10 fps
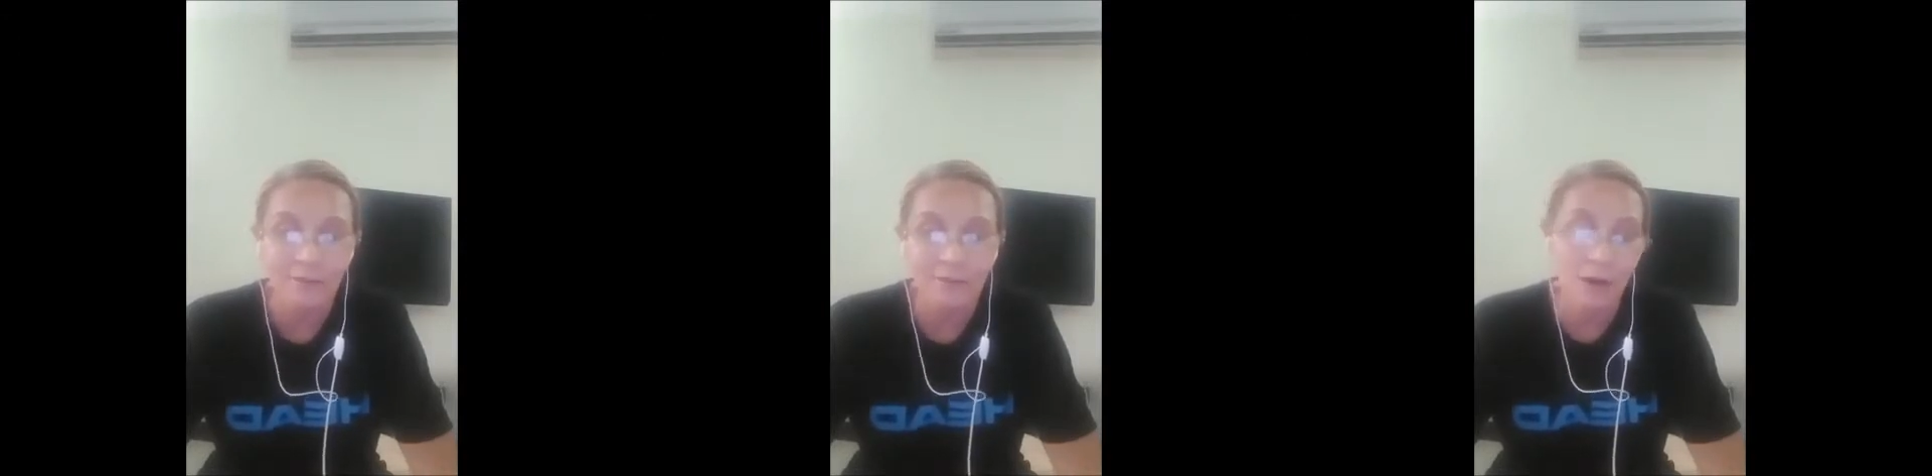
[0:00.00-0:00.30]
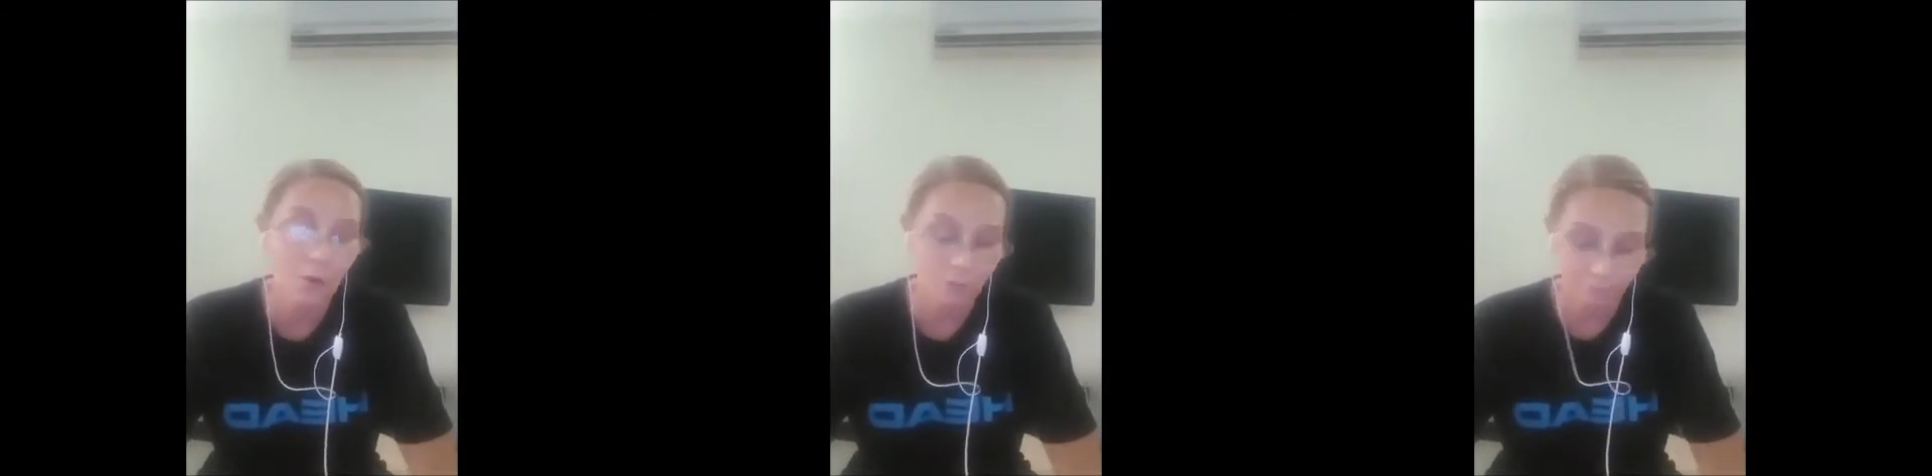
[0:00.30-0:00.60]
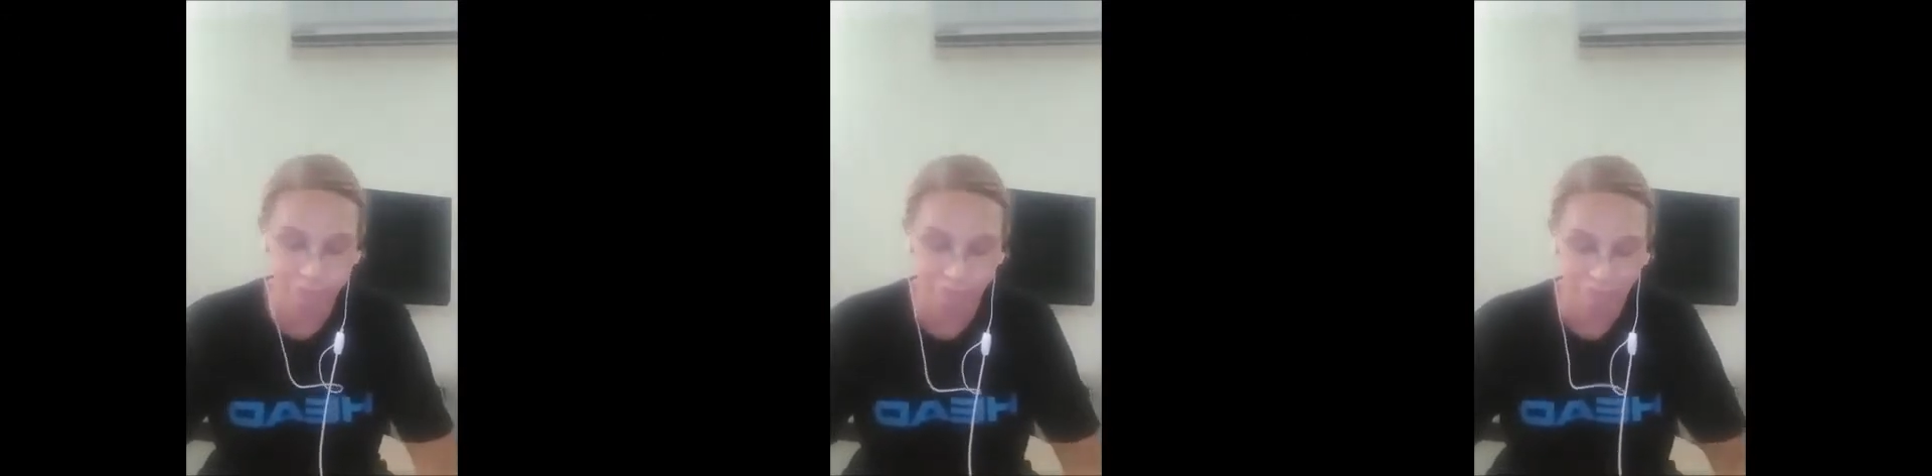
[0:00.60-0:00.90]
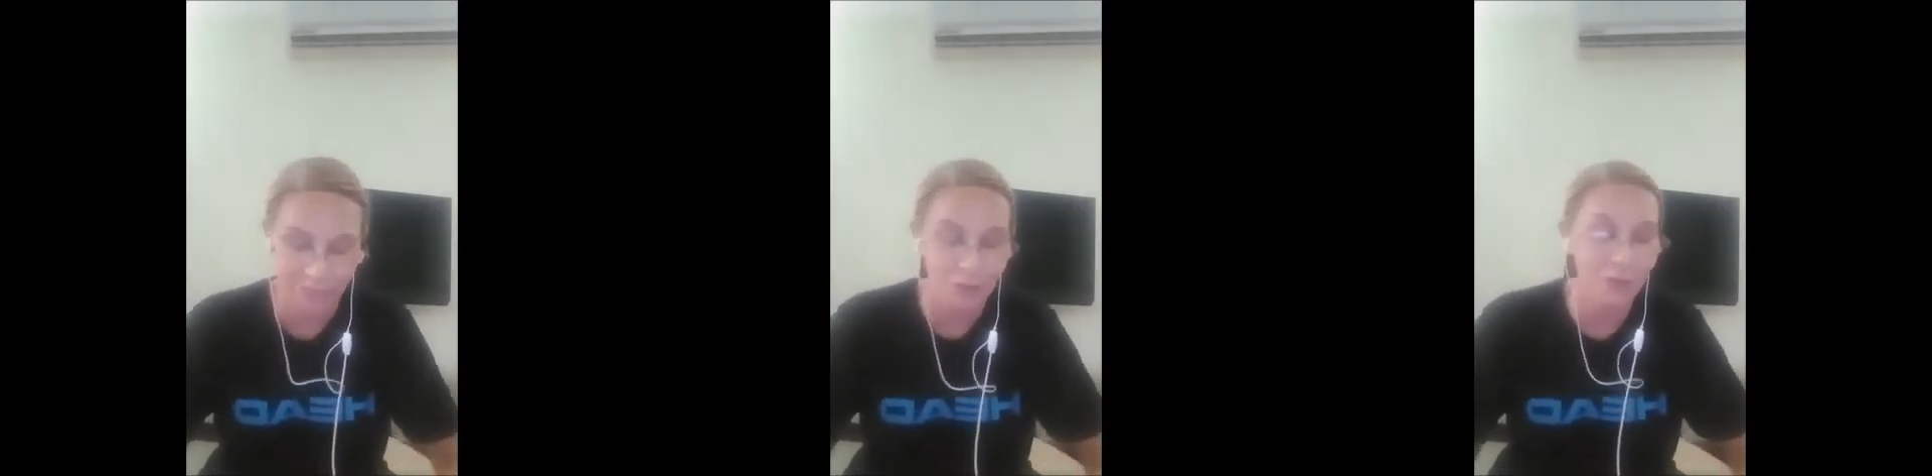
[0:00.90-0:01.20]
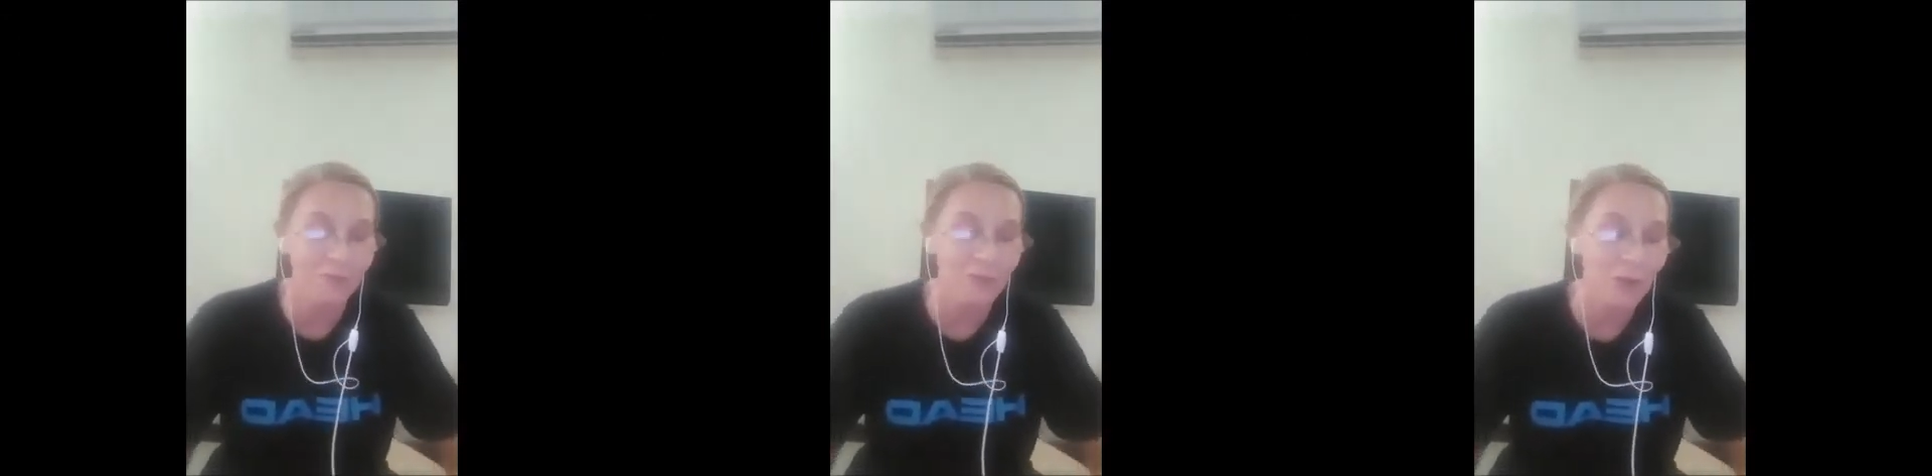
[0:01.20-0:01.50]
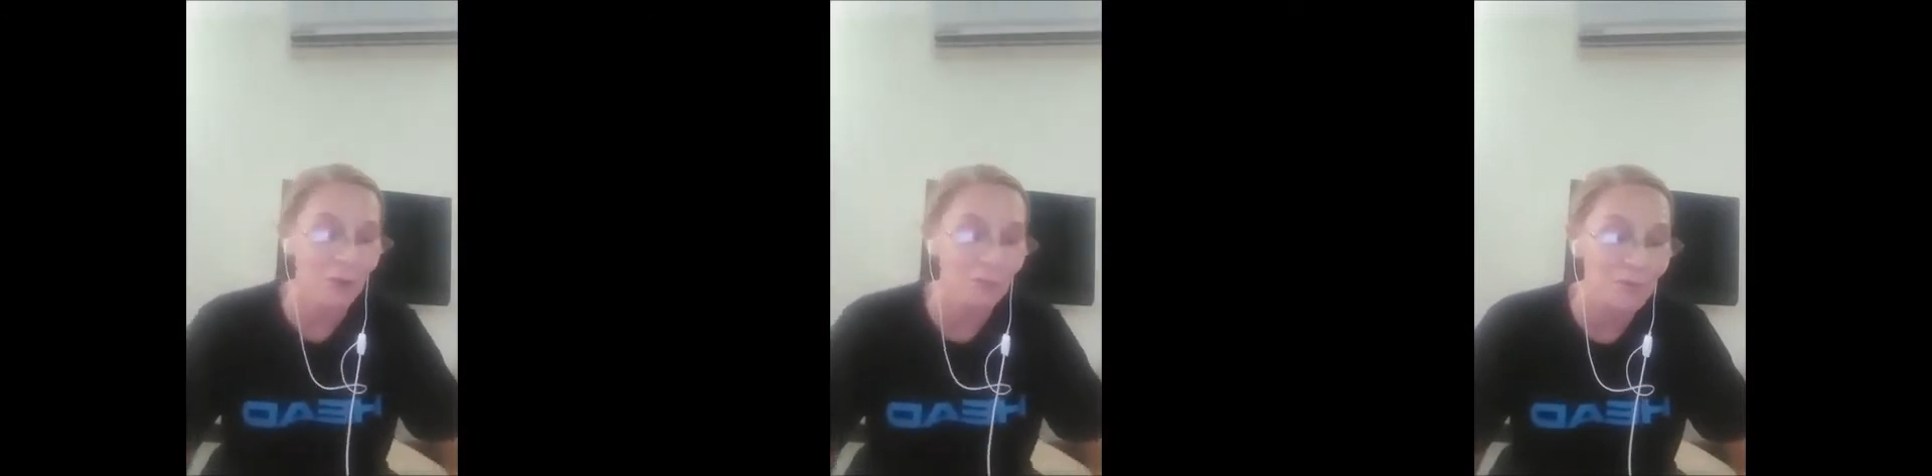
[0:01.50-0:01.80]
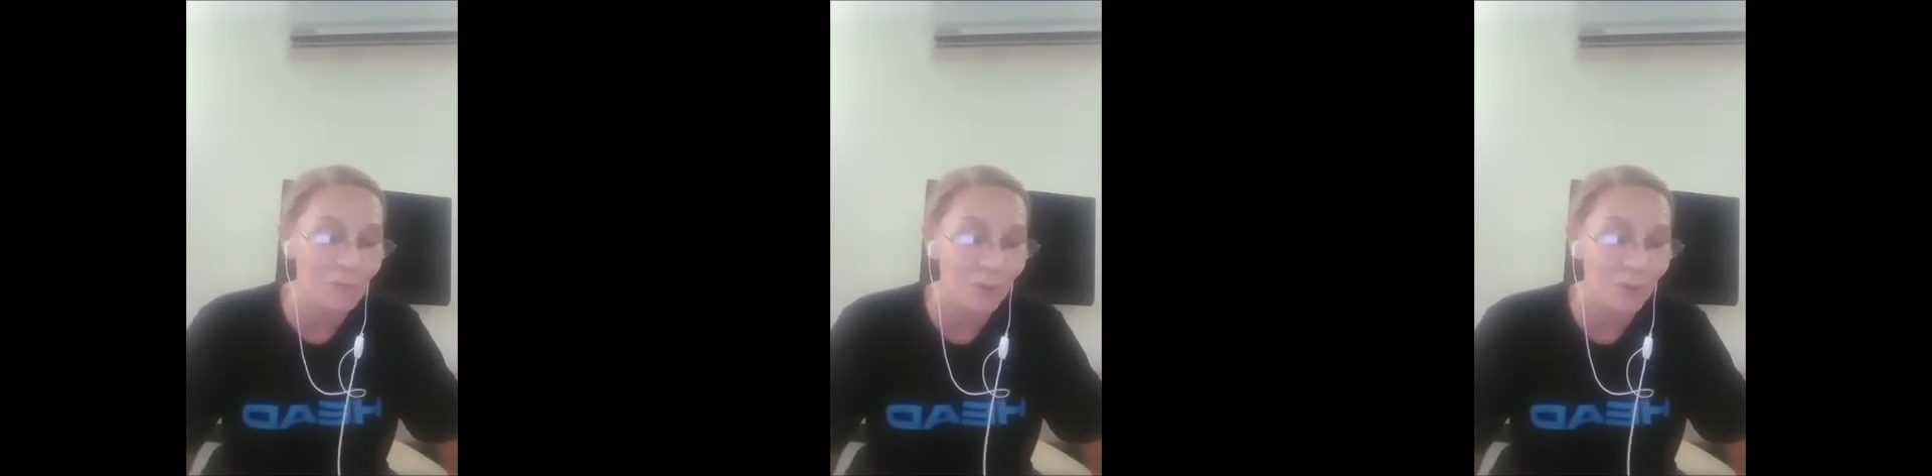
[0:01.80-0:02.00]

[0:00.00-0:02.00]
Oh, that's not even a meme